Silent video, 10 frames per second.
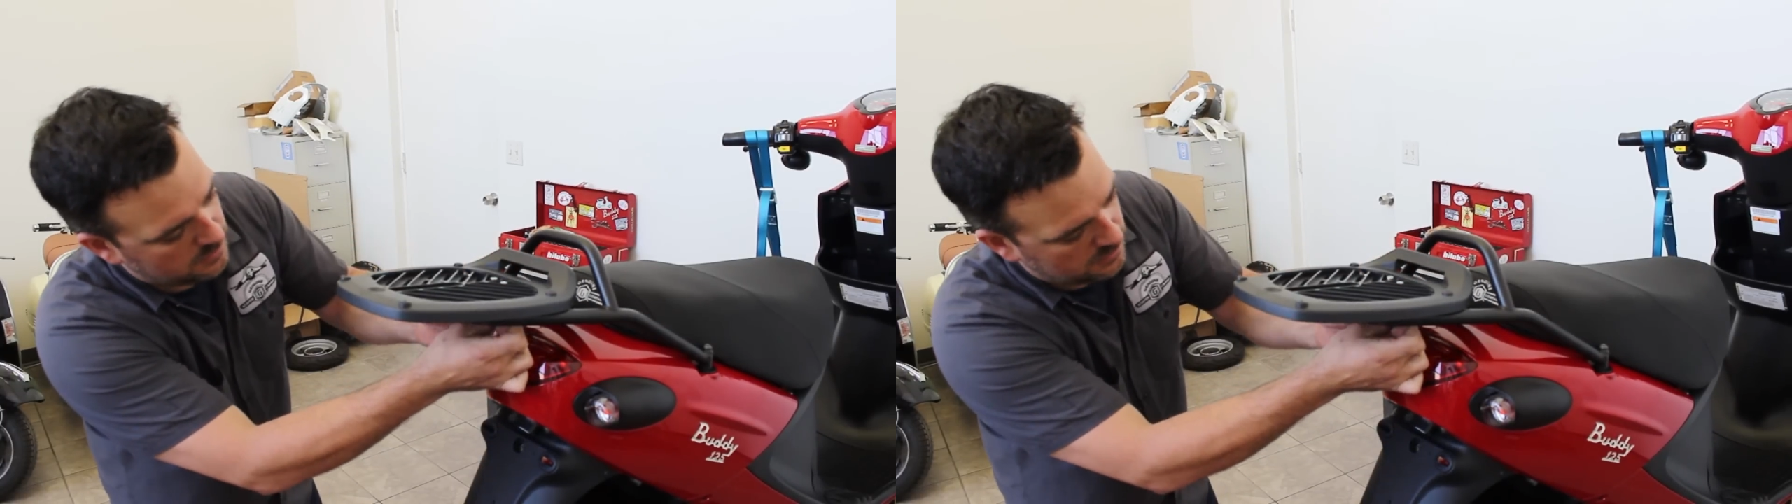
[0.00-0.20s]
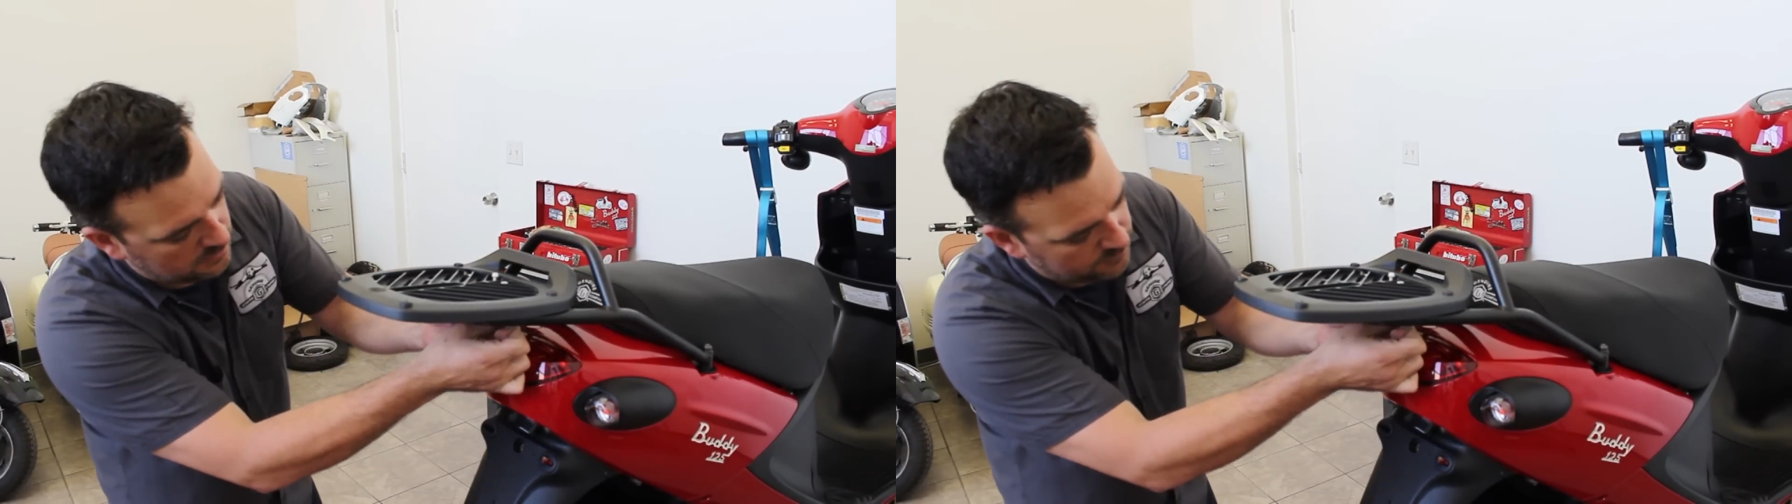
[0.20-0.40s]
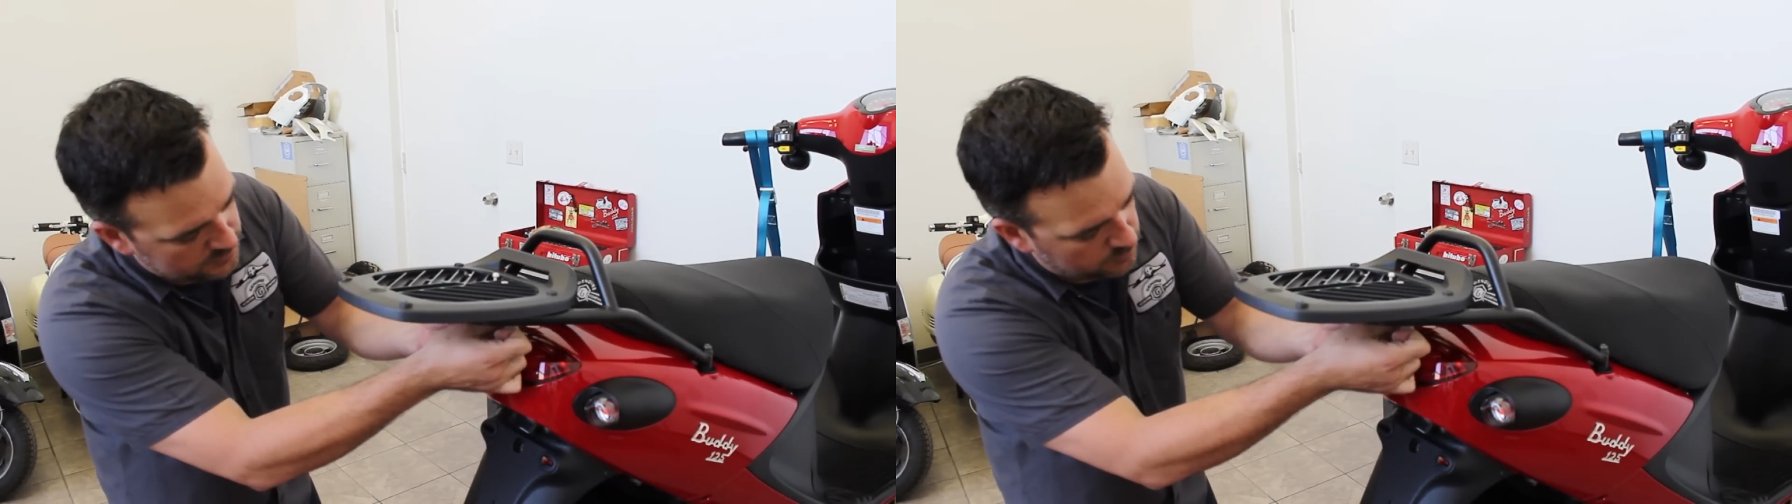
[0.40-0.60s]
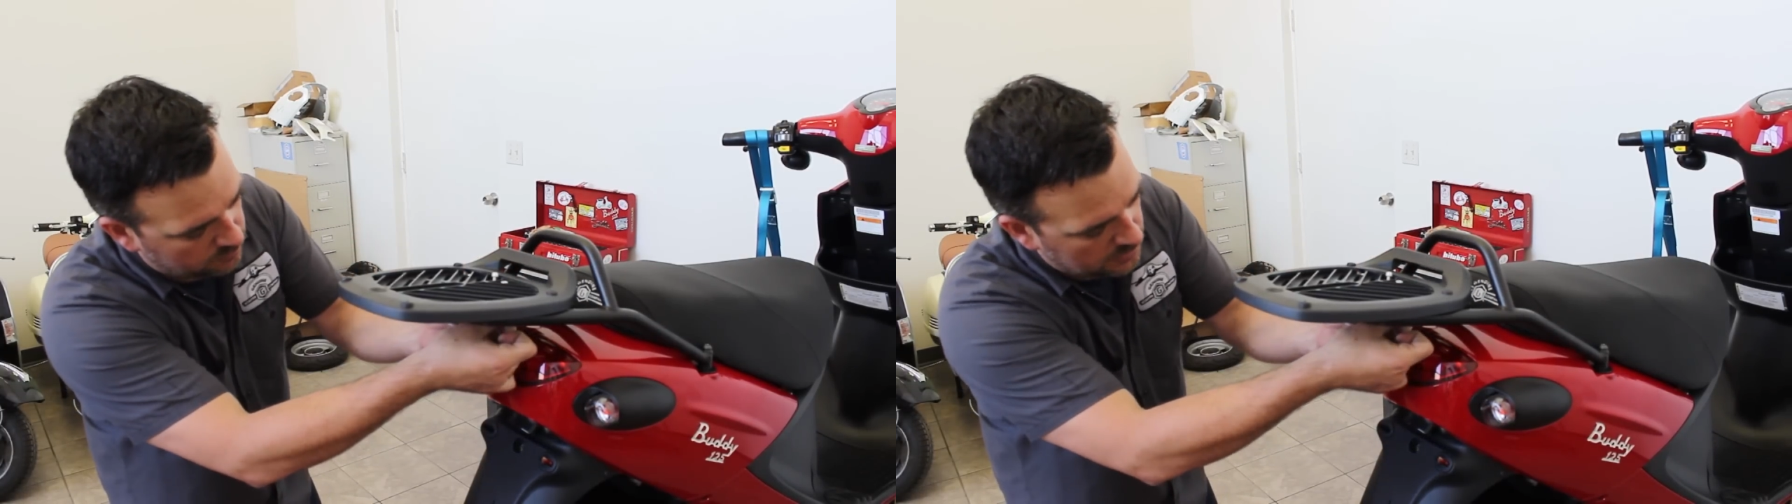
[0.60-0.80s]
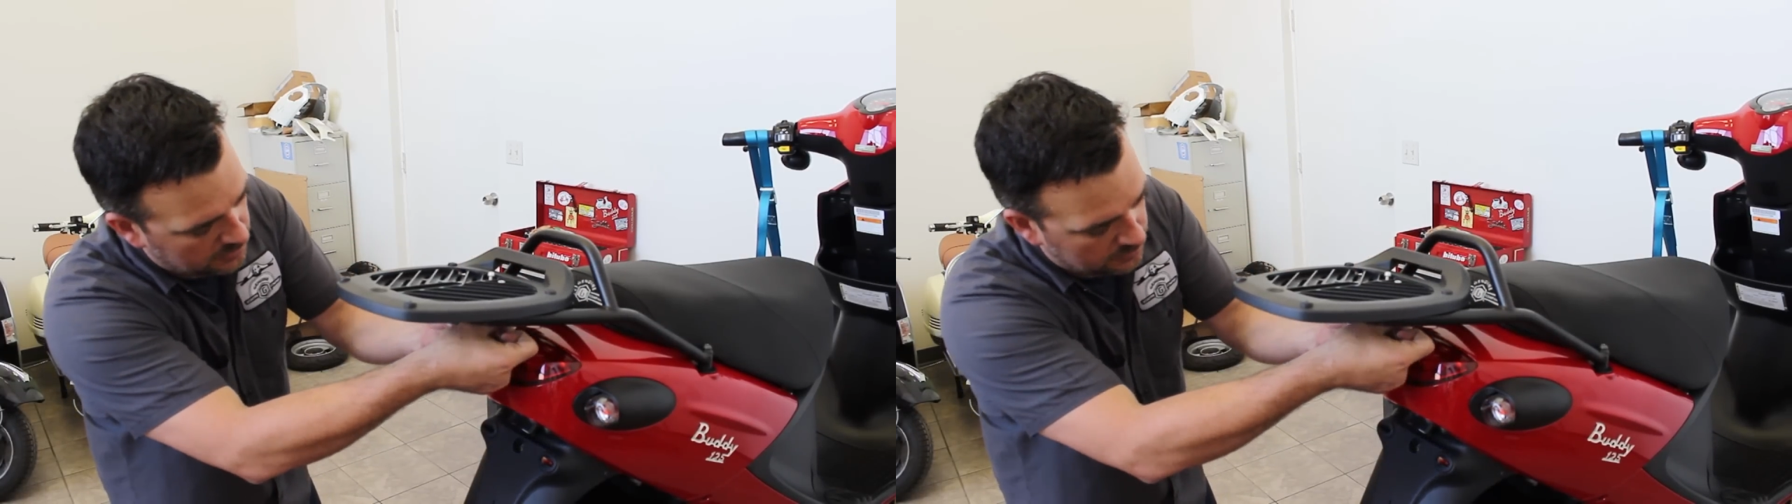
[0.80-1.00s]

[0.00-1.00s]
I have this one ready to